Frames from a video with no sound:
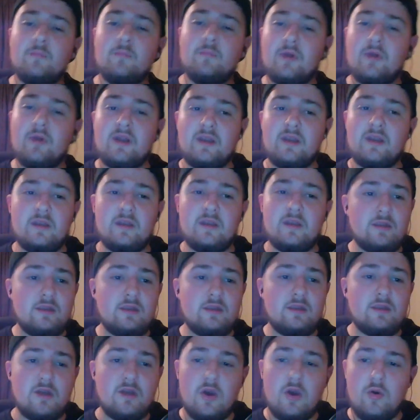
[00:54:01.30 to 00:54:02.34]
But
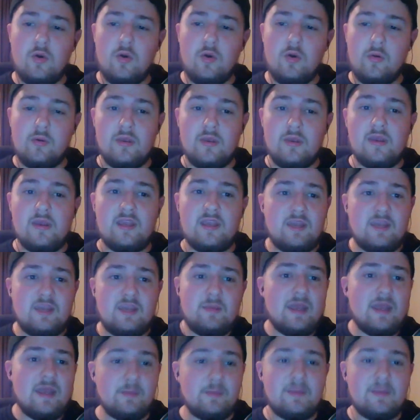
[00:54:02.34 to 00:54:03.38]
you know,
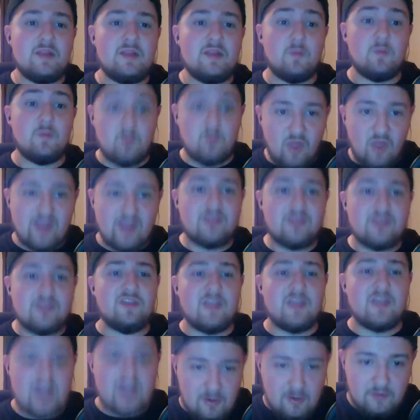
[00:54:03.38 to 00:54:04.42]
he made me like
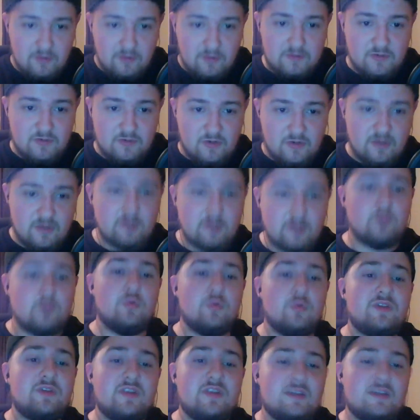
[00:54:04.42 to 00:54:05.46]
the character
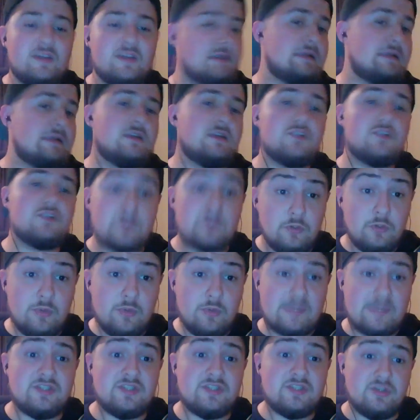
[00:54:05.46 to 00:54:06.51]
within
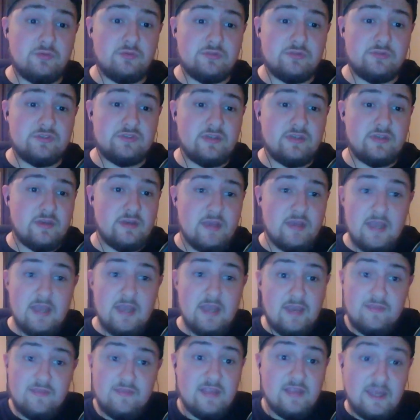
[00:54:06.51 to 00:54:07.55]
2 issues.
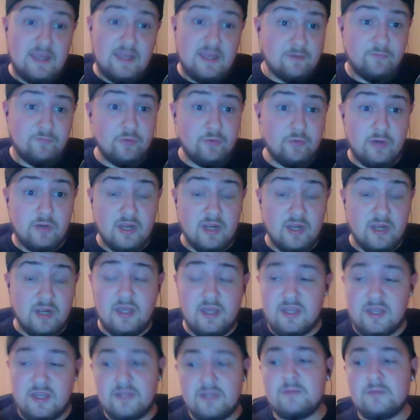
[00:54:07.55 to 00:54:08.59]
And for
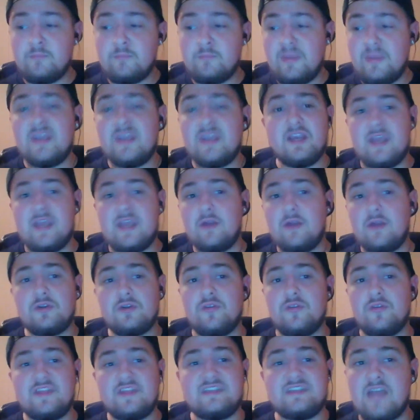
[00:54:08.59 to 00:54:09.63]
being a
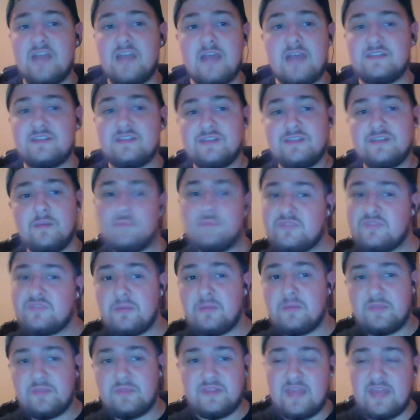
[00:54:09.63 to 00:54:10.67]
character that's not
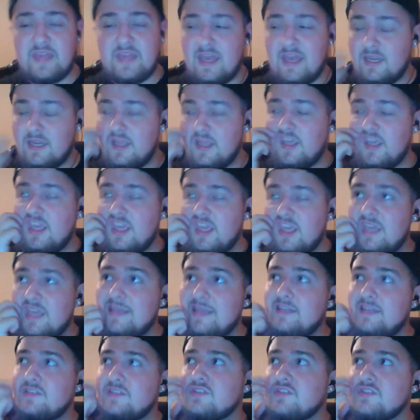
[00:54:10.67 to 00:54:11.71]
something that
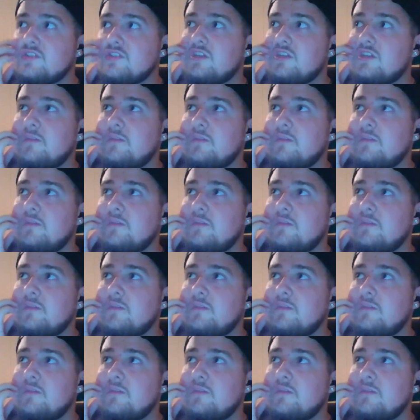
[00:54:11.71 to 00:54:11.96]
is